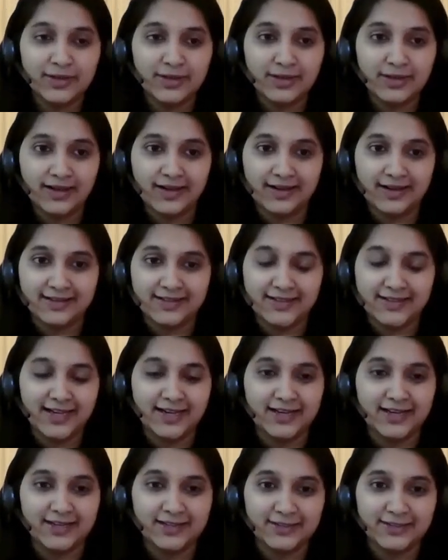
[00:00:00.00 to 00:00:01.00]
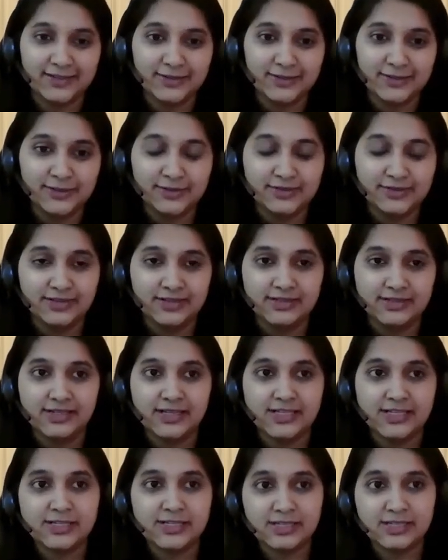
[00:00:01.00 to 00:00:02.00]
it will, yeah,
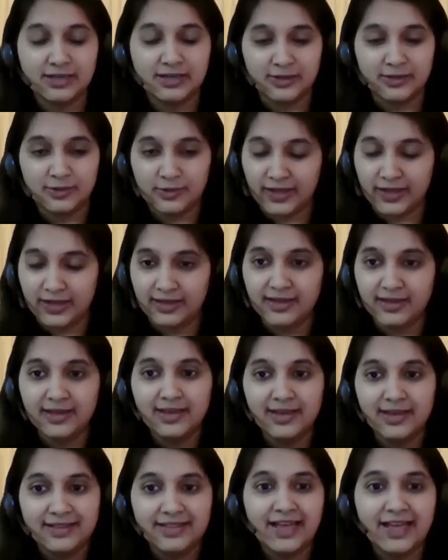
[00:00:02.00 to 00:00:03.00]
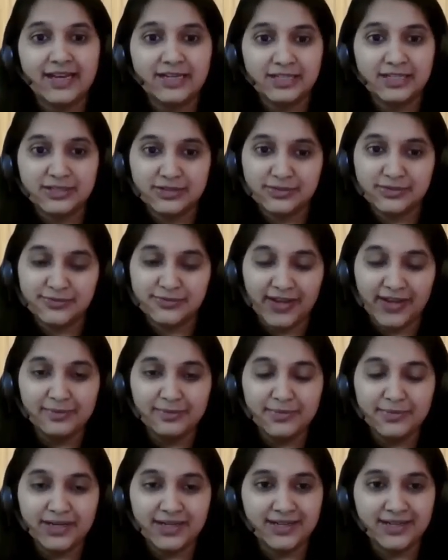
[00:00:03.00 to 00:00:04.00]
just, okay, that is
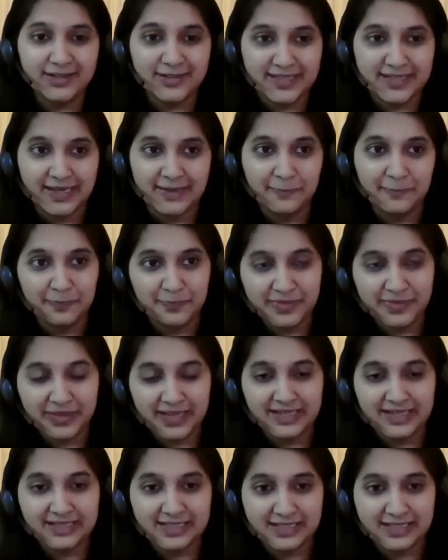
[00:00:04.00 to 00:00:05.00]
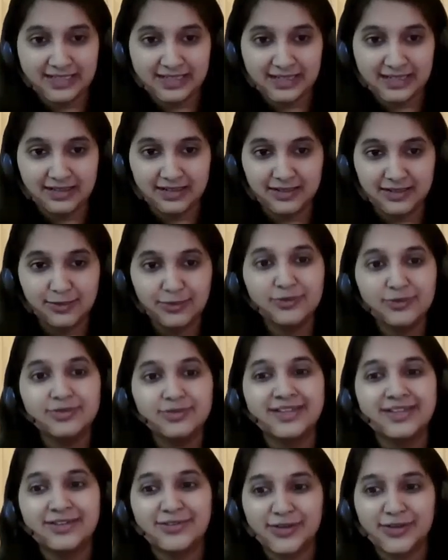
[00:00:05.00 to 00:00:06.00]
fine. But yeah,
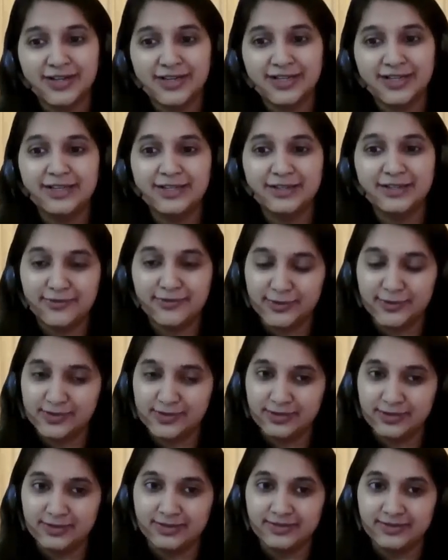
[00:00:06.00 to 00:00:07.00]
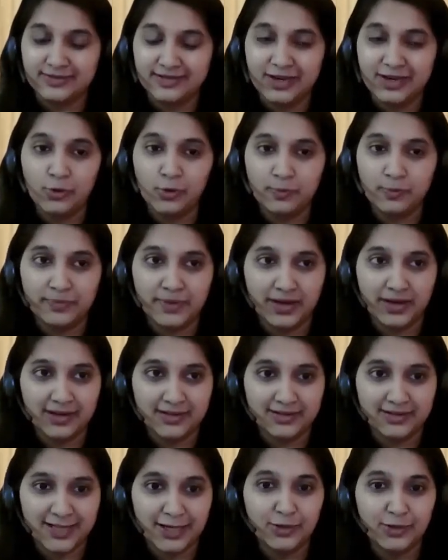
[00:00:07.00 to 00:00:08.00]
in real interviews, hope
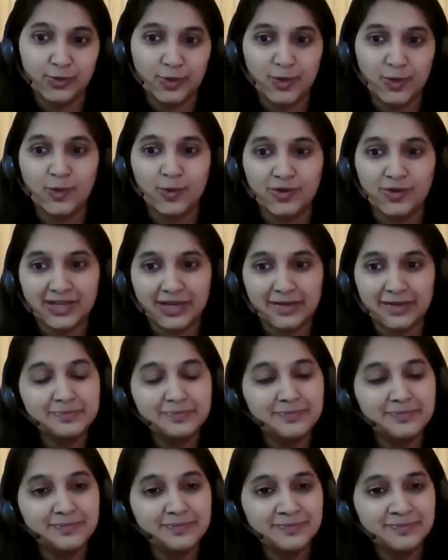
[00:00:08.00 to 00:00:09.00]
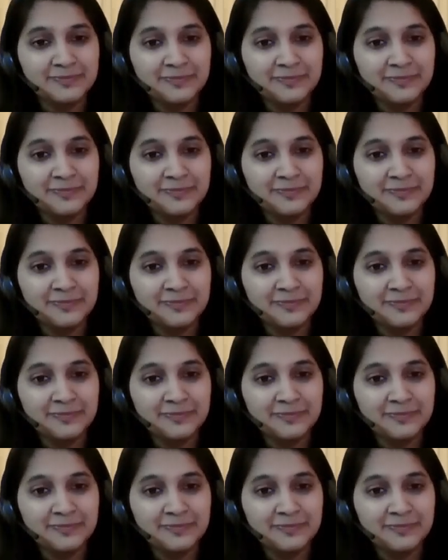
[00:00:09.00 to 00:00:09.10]
that you will overcome